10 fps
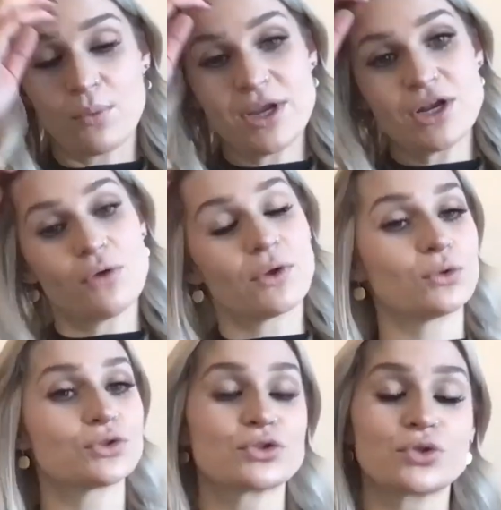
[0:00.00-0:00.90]
We know that
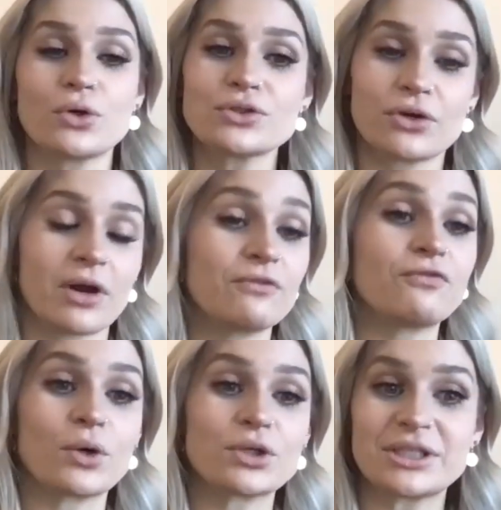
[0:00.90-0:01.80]
older adults are
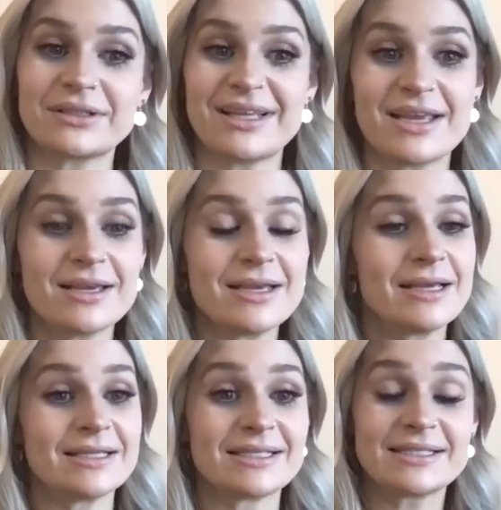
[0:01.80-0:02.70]
unfortunately
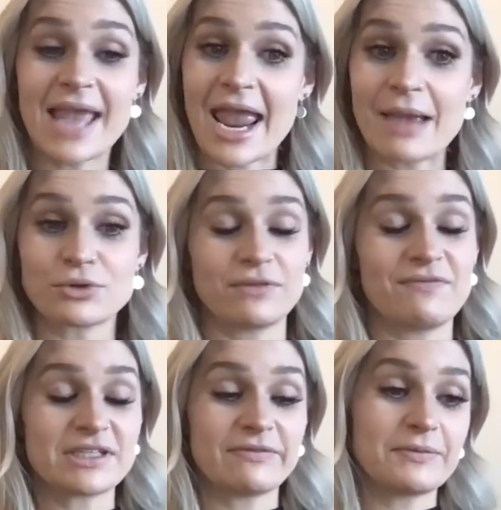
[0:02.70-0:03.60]
scammed or the
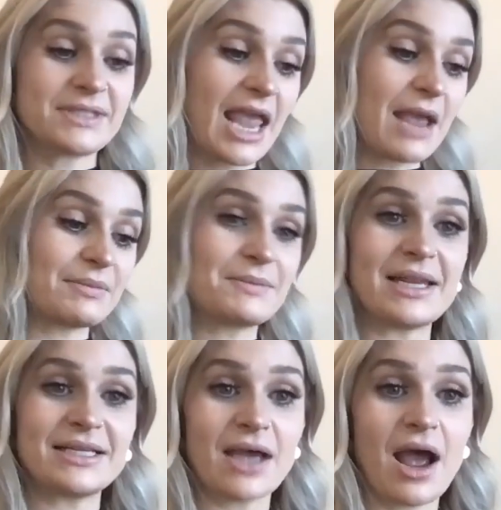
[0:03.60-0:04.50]
victim of scams
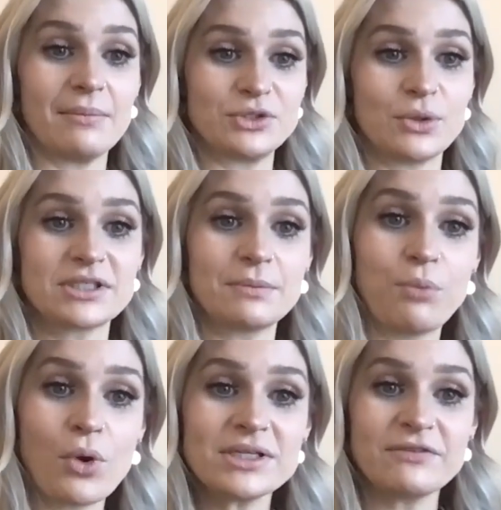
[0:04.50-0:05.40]
many times. So it's
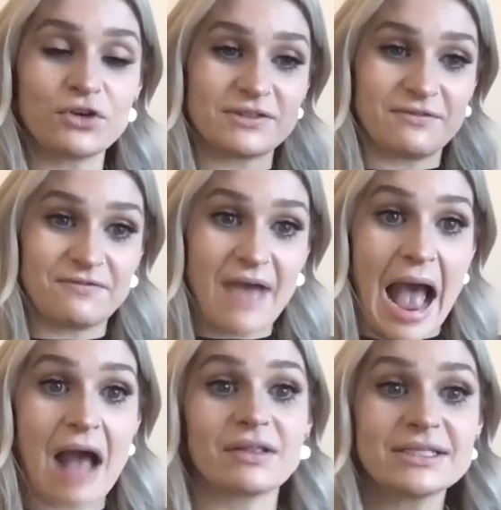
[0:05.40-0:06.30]
important to first
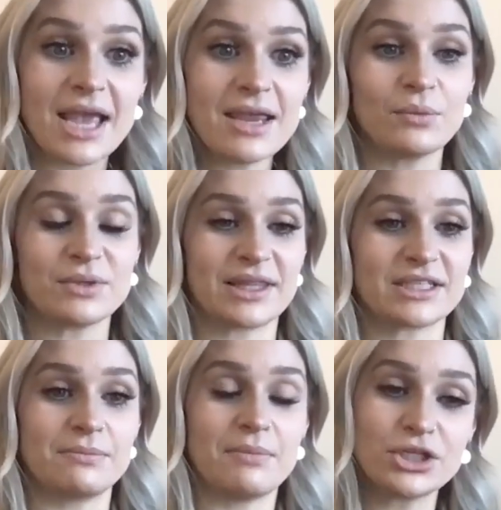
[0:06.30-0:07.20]
validate with
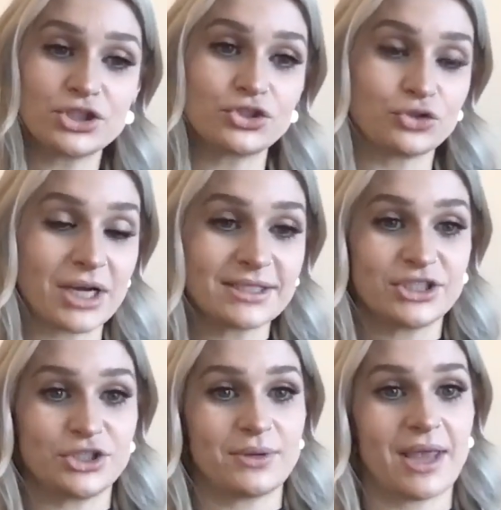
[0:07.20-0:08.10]
as much trust
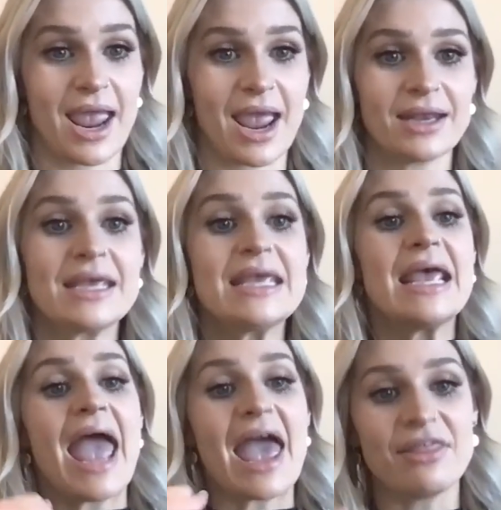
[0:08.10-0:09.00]
as you can,
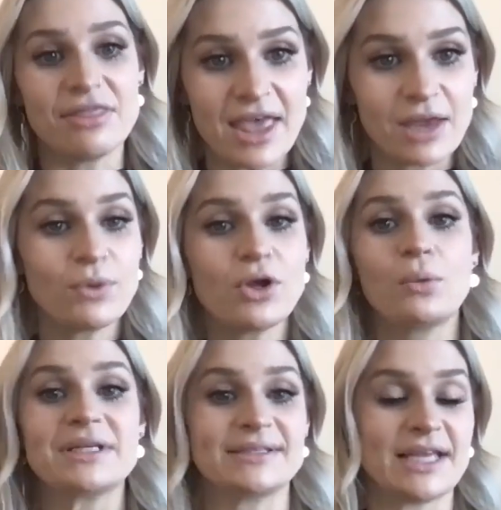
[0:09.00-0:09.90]
and then we
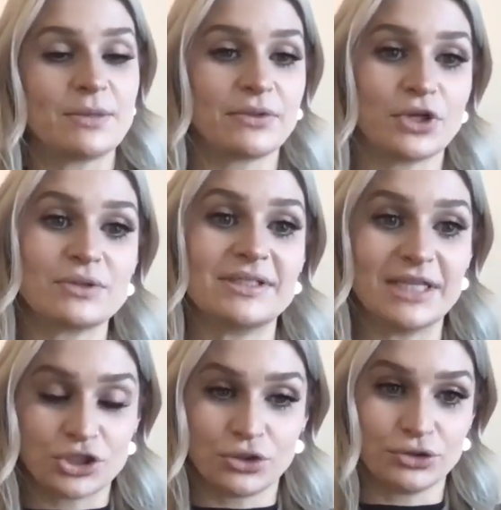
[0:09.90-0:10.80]
always lead with those
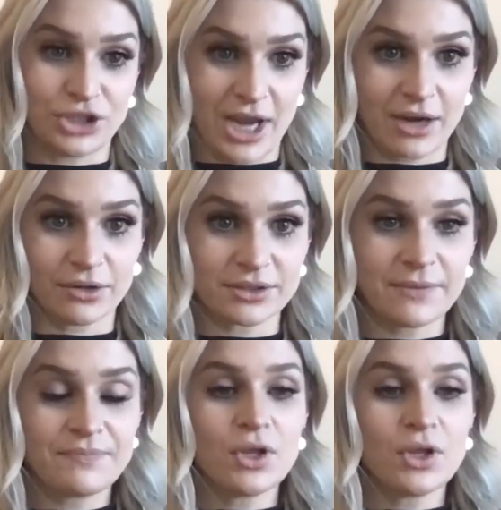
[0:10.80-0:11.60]
digital channels.